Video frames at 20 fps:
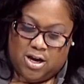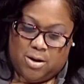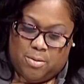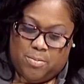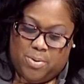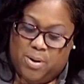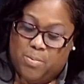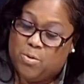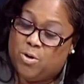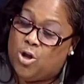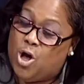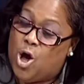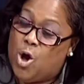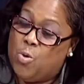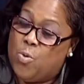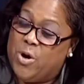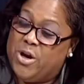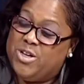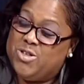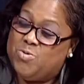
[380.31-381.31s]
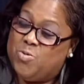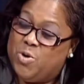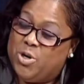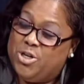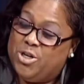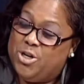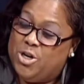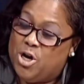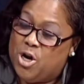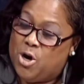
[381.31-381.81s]
People always want
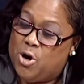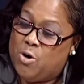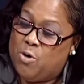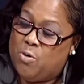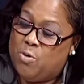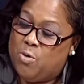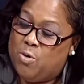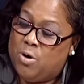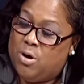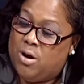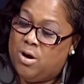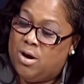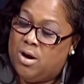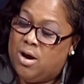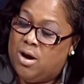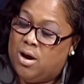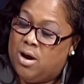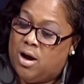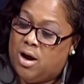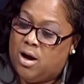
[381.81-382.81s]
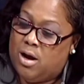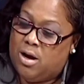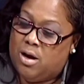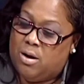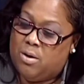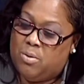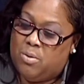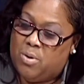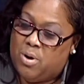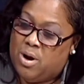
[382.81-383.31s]
to know
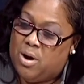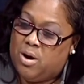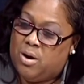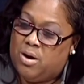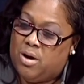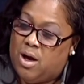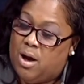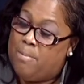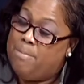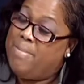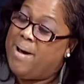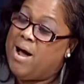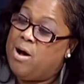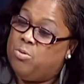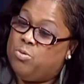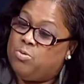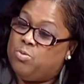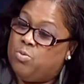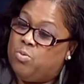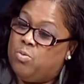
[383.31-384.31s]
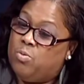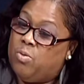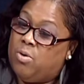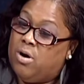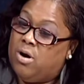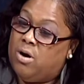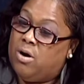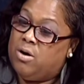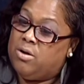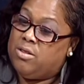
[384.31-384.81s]
about
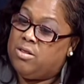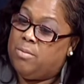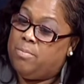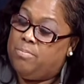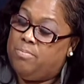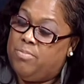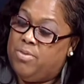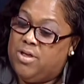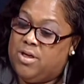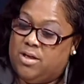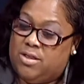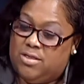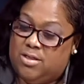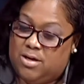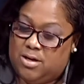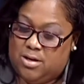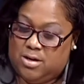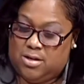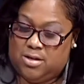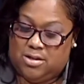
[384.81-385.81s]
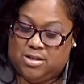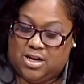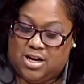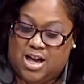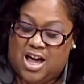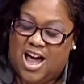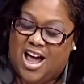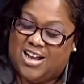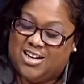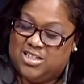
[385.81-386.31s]
the
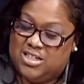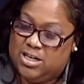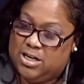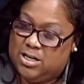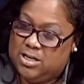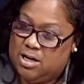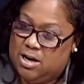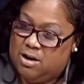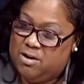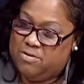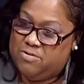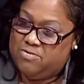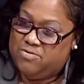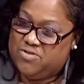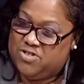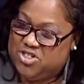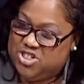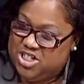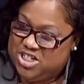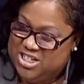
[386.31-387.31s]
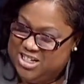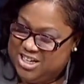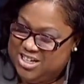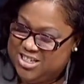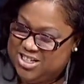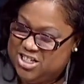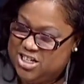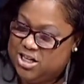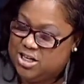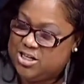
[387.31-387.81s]
content of
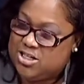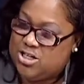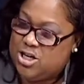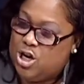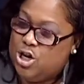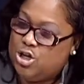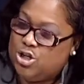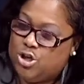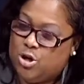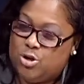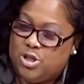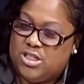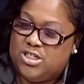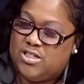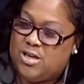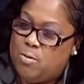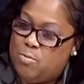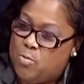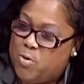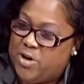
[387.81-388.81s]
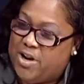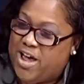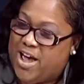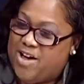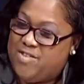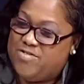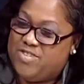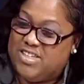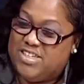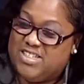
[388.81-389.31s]
statistics. So does someone
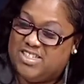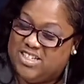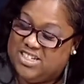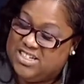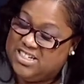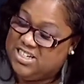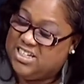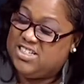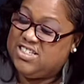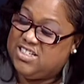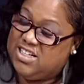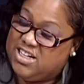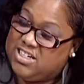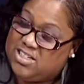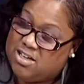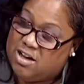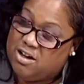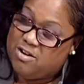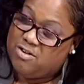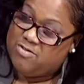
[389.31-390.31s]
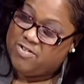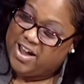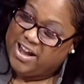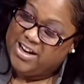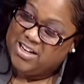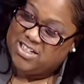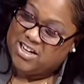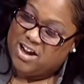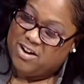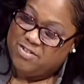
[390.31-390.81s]
have the statistics of
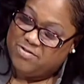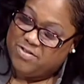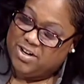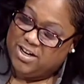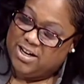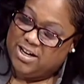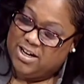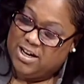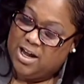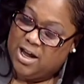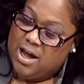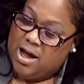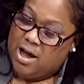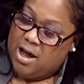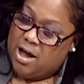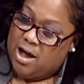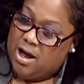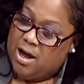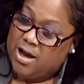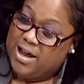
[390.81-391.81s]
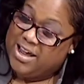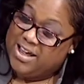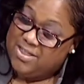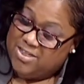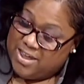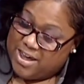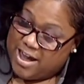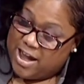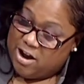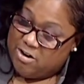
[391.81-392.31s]
HIV in
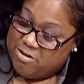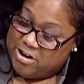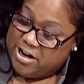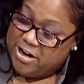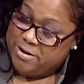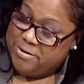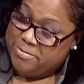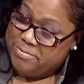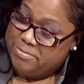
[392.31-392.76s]
the area?